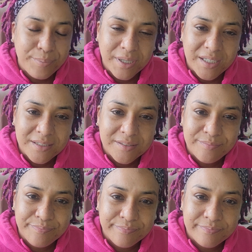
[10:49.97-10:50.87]
but,
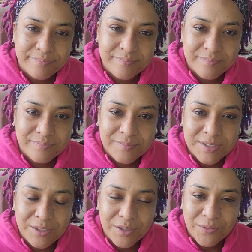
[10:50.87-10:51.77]

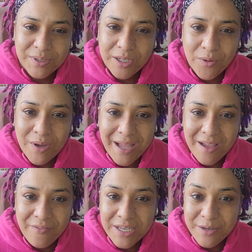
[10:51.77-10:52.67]
you know, they don't
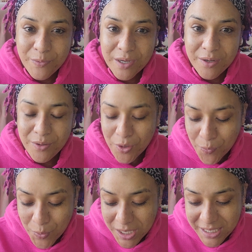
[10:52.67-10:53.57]
have anyone. No
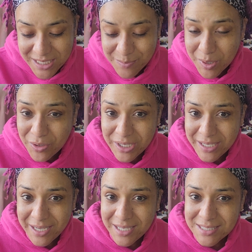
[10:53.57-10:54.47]
one is burning
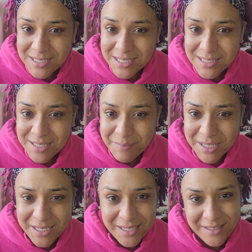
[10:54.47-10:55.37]
ancestor
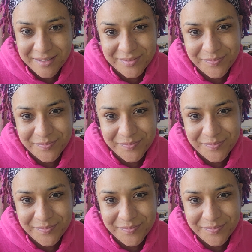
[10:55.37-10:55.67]
money.